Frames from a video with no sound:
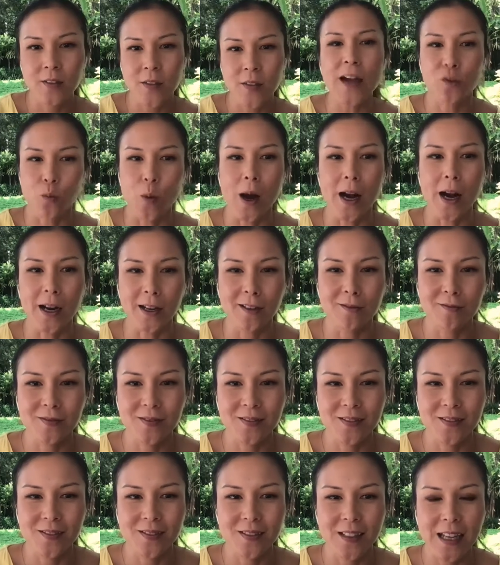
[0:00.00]
that's why.
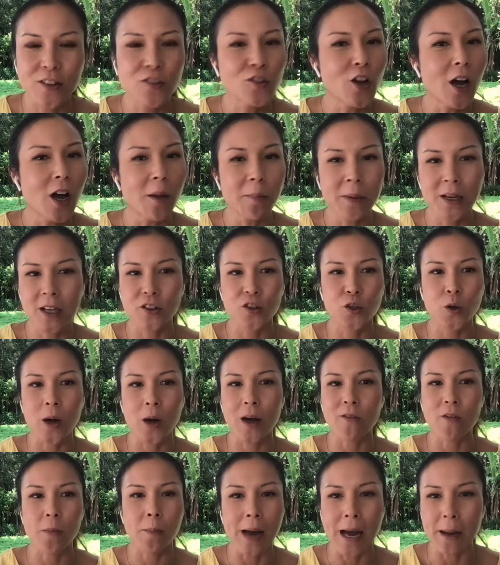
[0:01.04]
It's not because
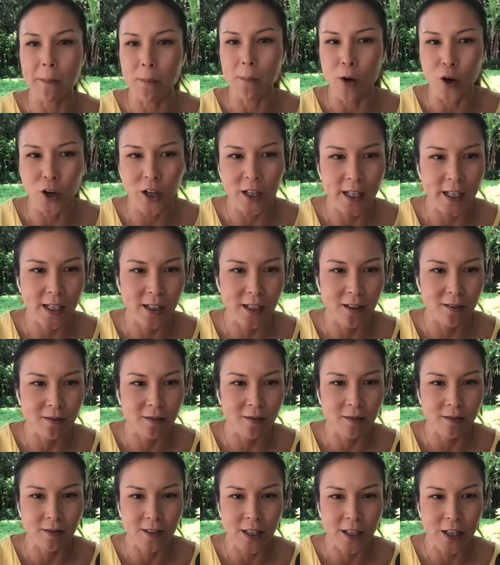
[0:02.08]
you have a bad
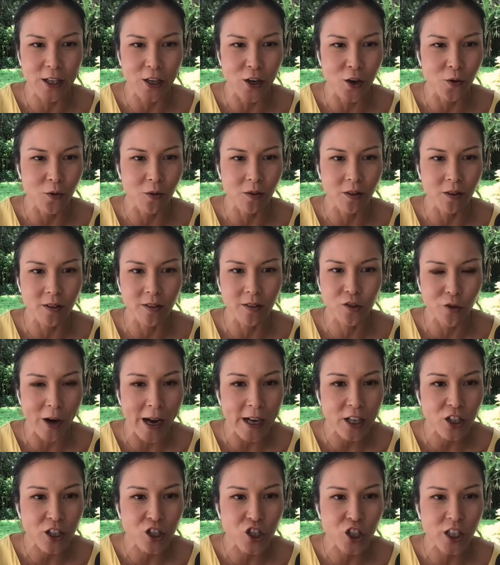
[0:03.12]
marketing, you know,
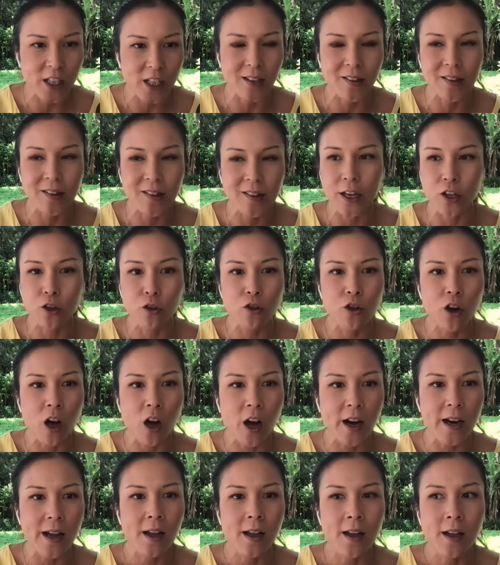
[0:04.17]
strategy. It's that you're
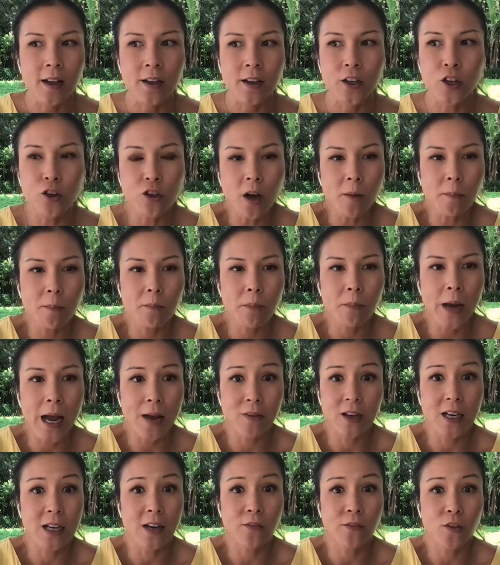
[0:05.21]
not, you're not
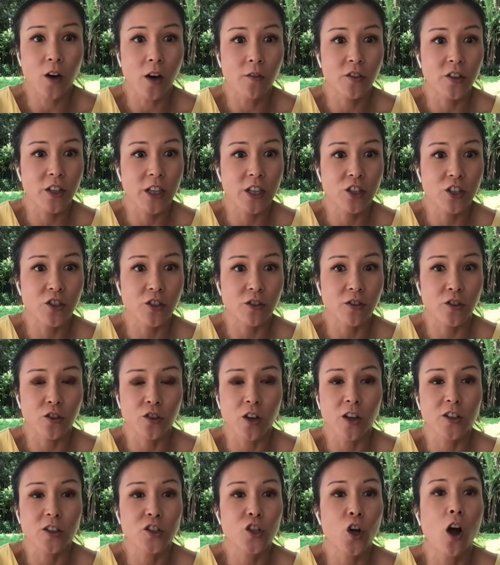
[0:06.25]
having enough
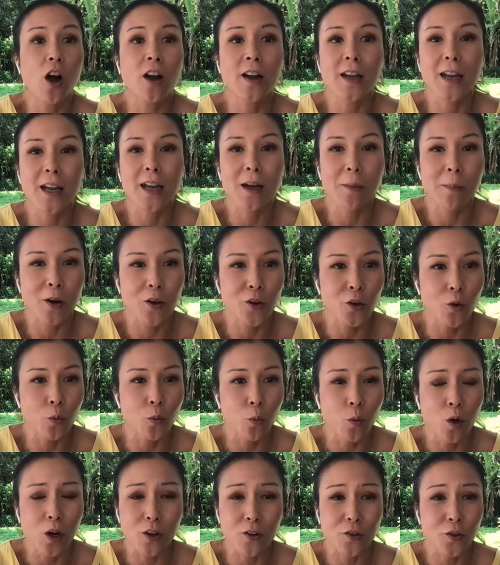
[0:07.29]
conversations. You're not talking about
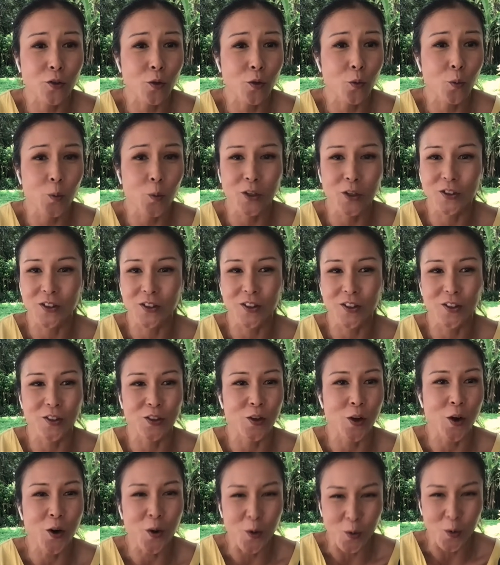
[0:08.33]
your work. So the world
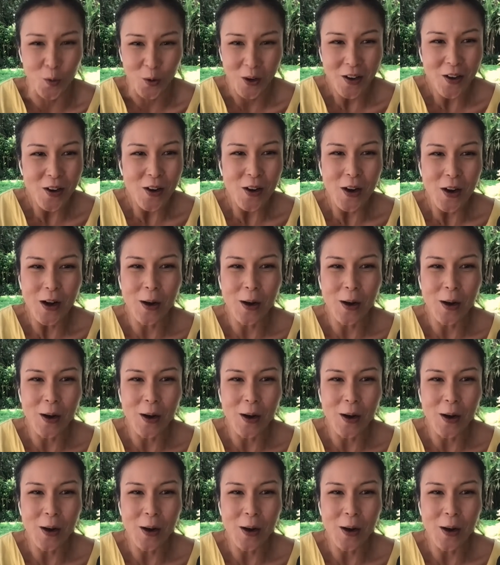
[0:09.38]
doesn't know